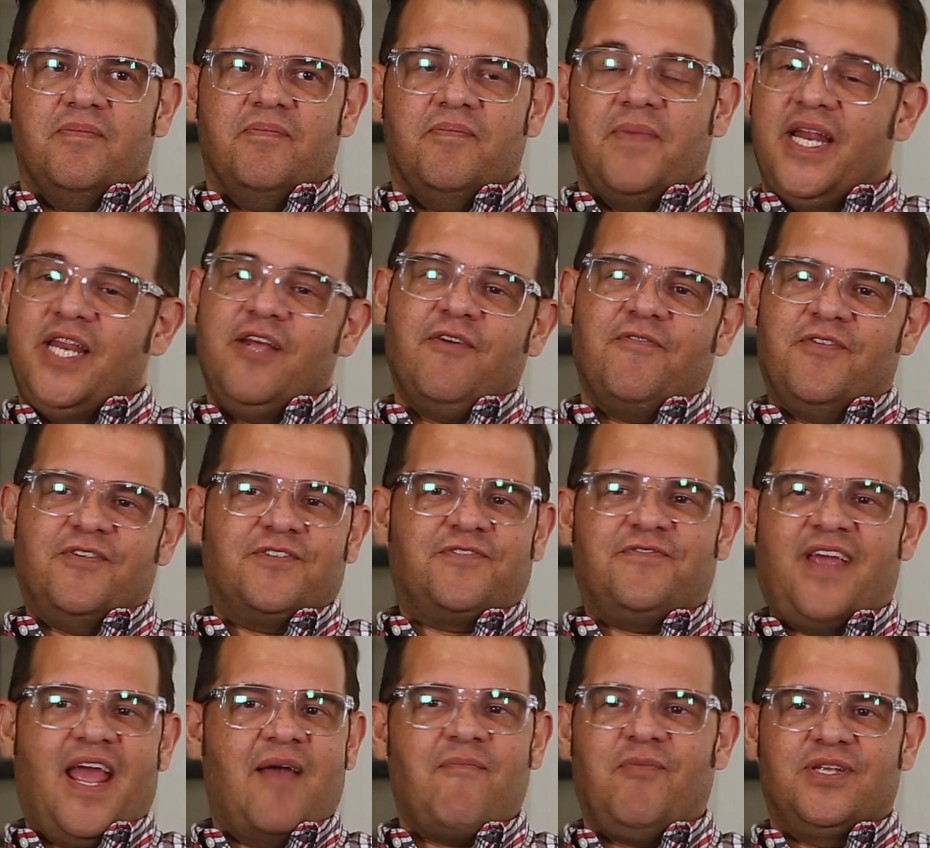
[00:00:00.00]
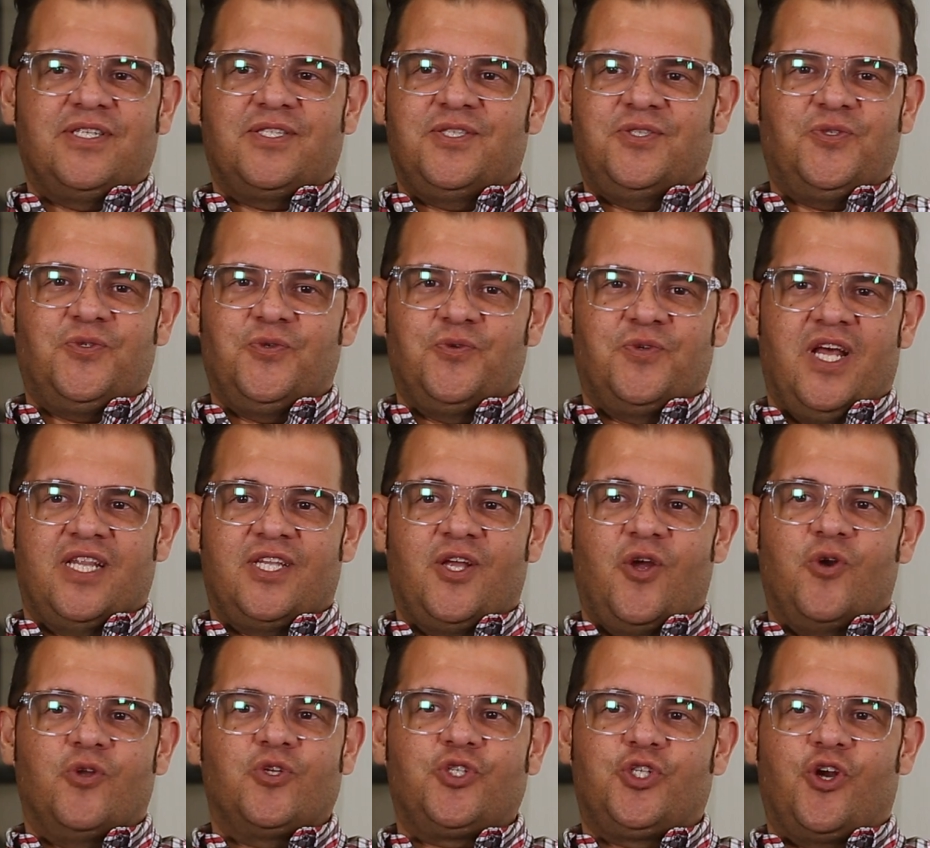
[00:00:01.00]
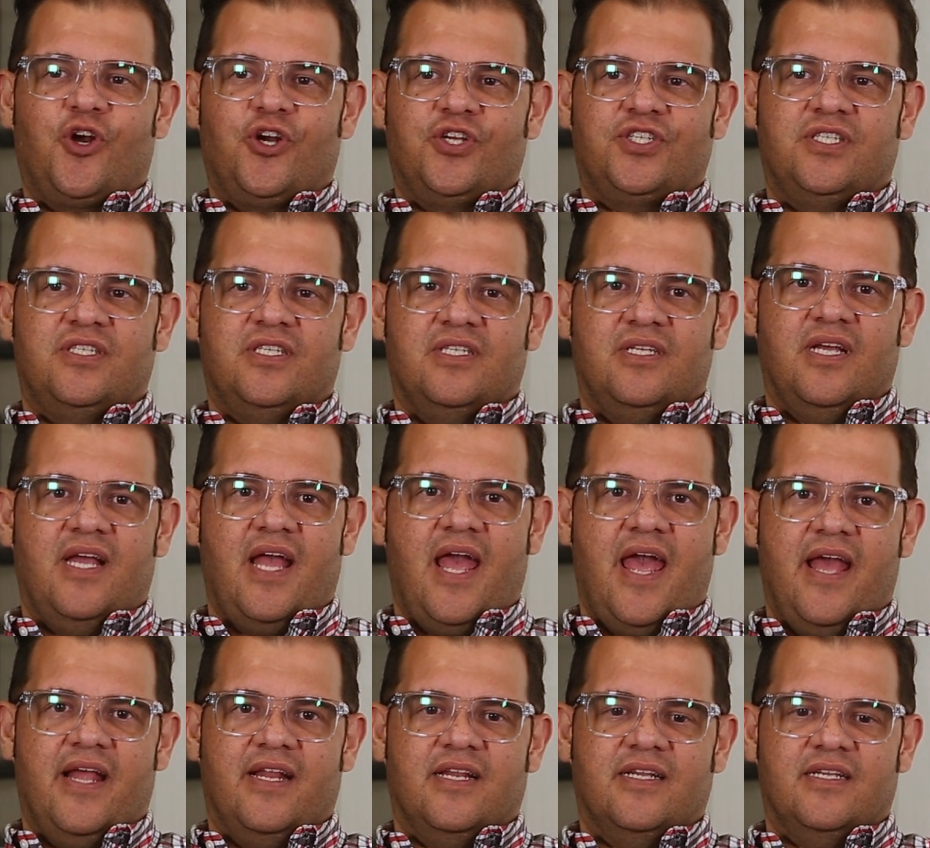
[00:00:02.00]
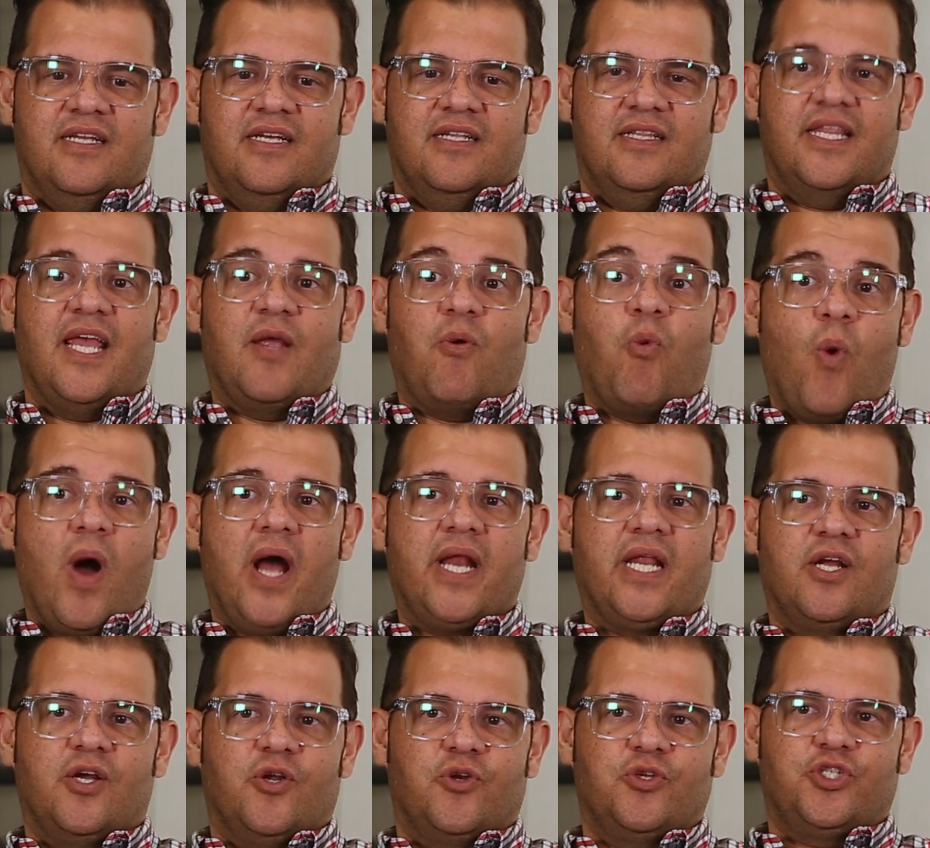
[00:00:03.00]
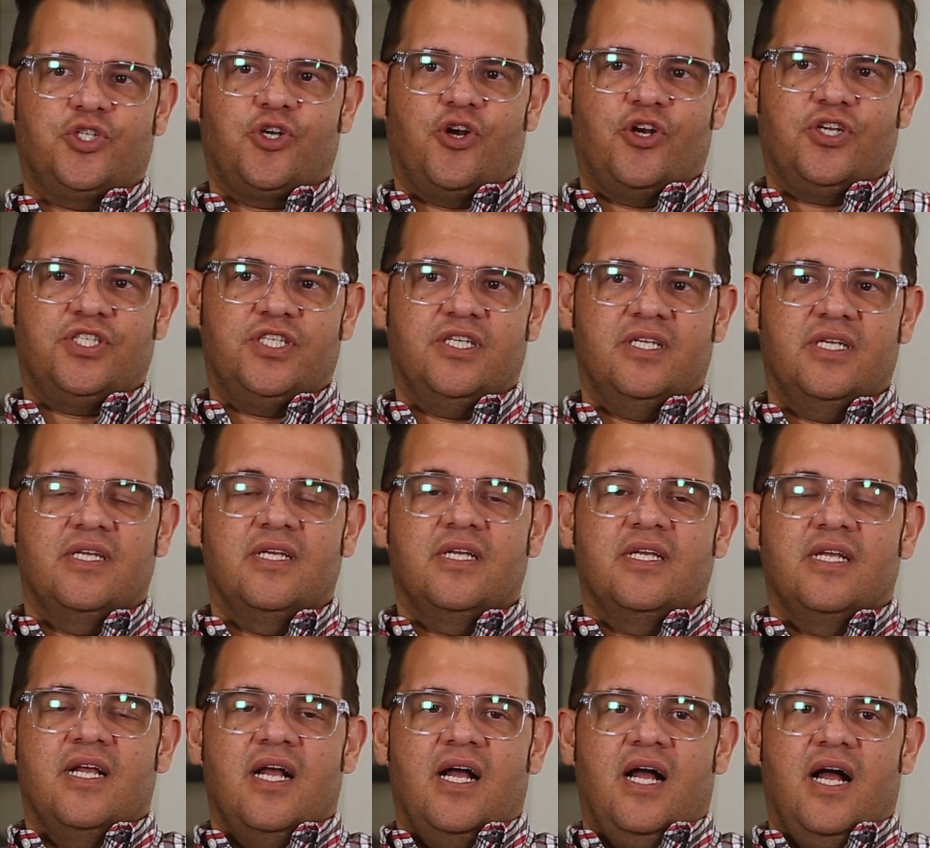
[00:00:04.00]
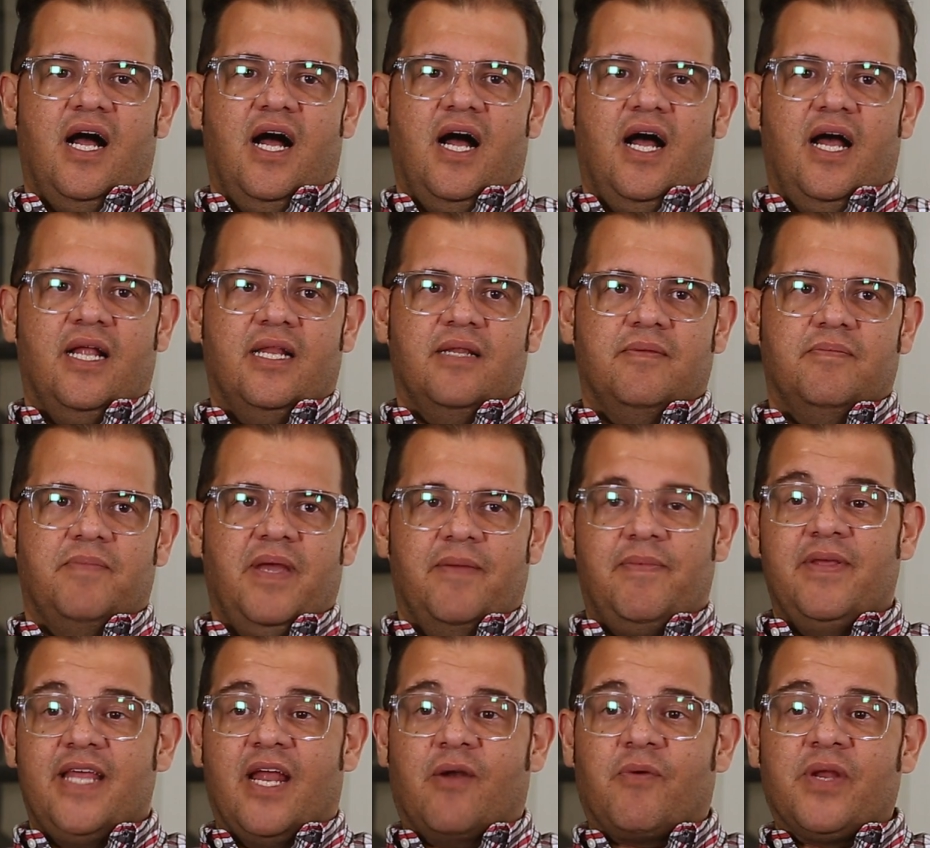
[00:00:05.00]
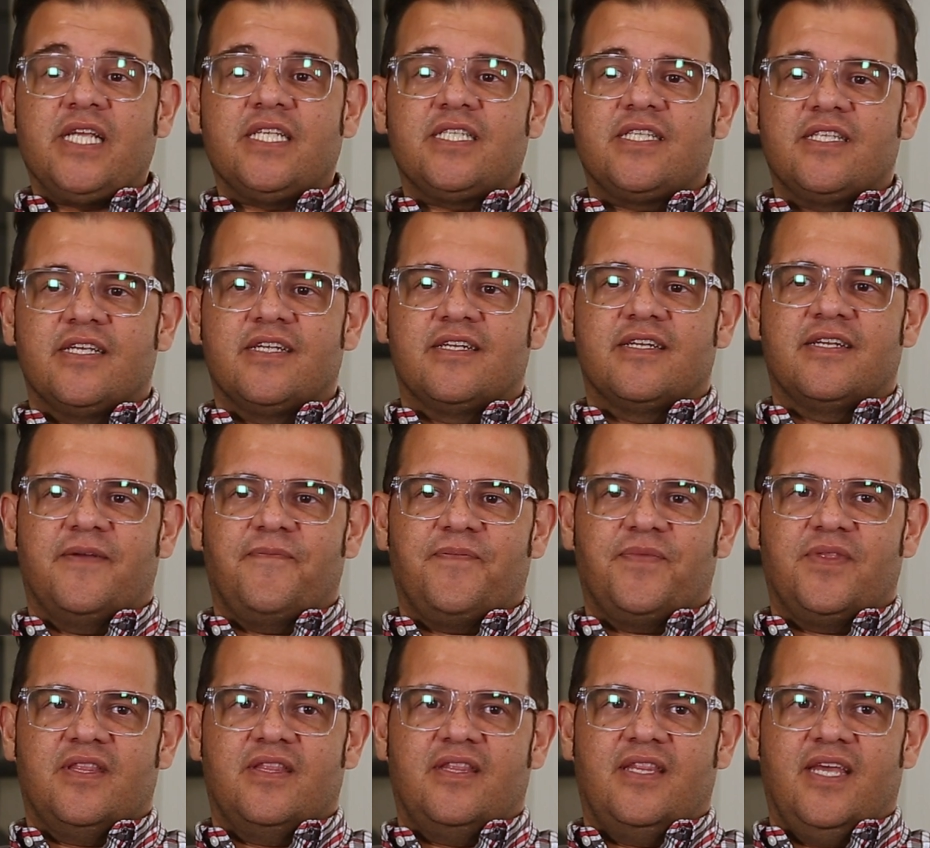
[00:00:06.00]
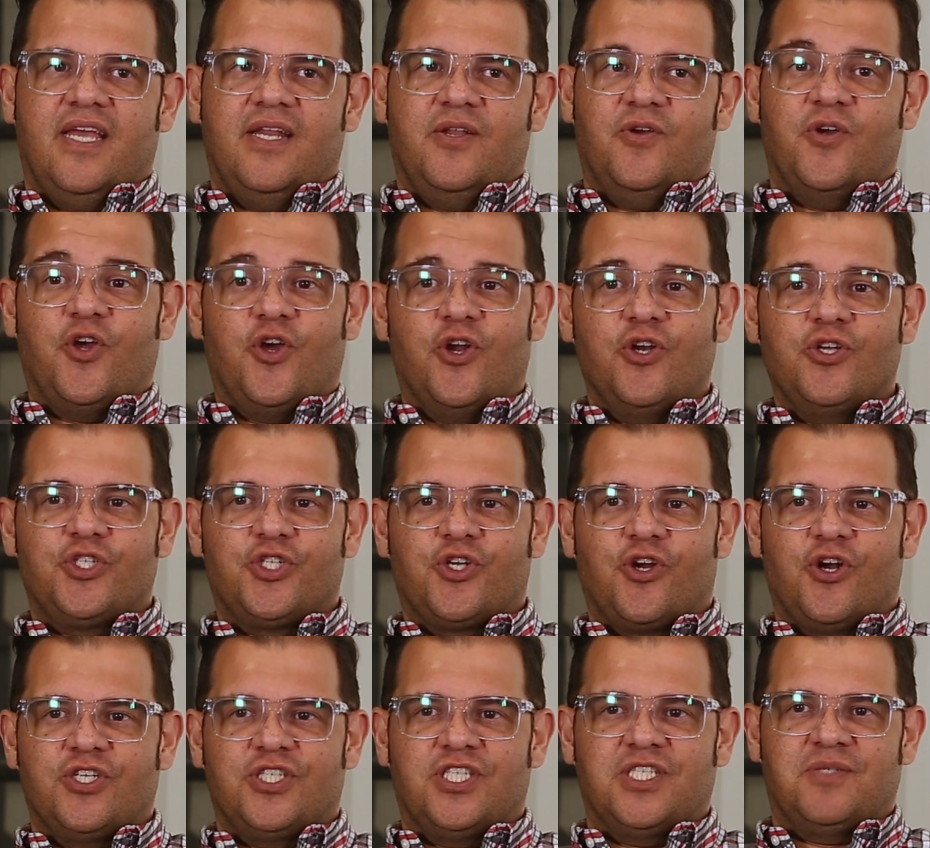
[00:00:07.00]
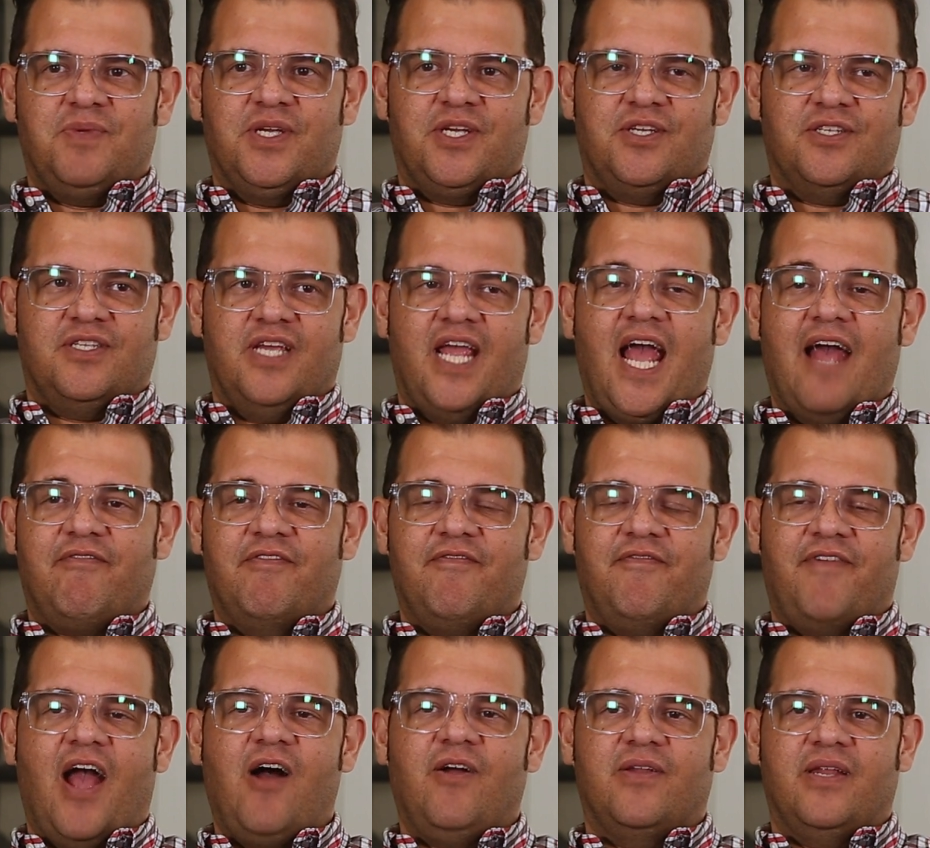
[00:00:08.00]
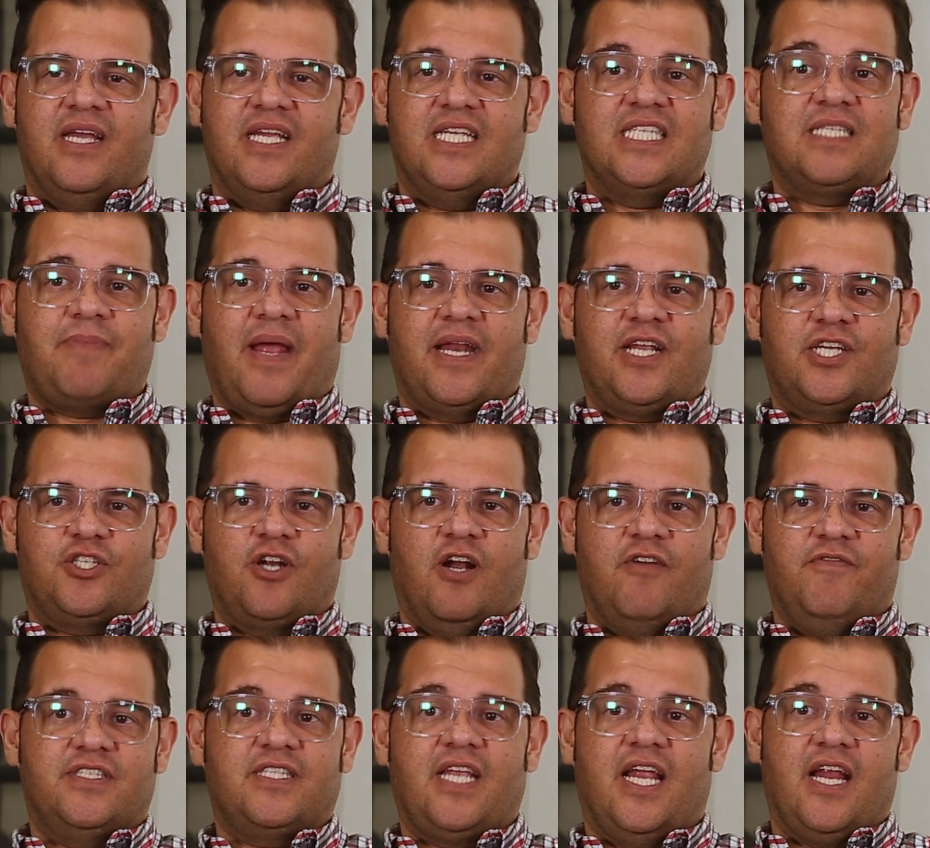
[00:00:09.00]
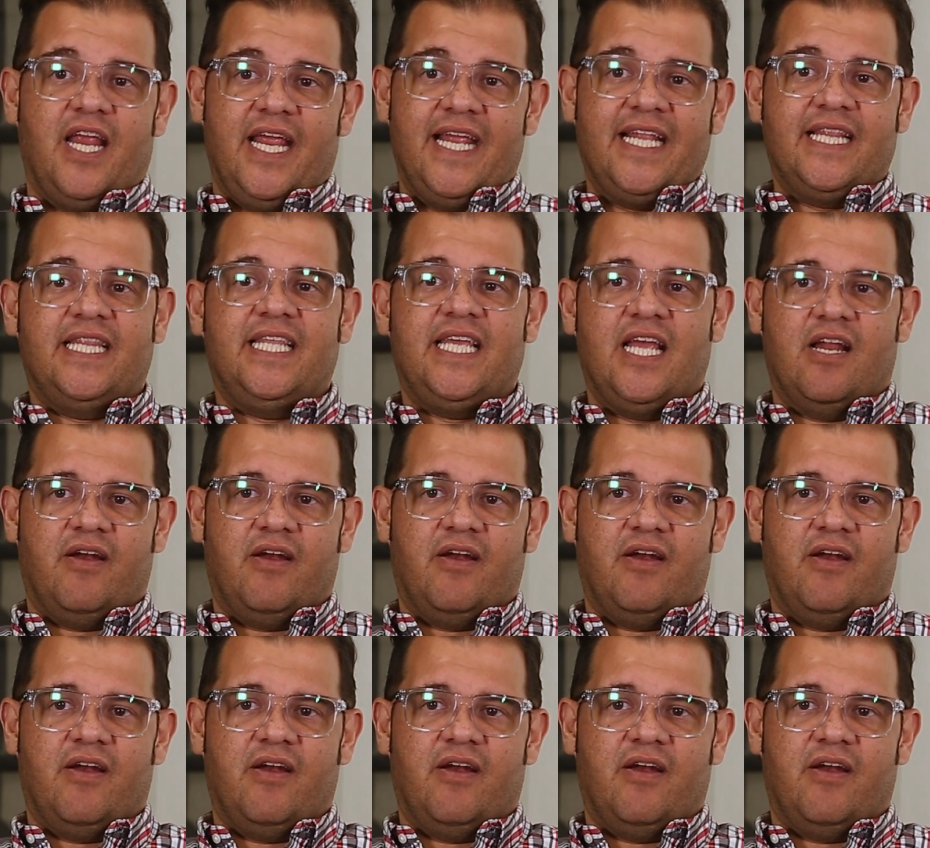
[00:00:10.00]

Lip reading: many of those families do not go to church, and they want to go to church. Maybe the reason they don't go to church is because they haven't found a Hispanic service in the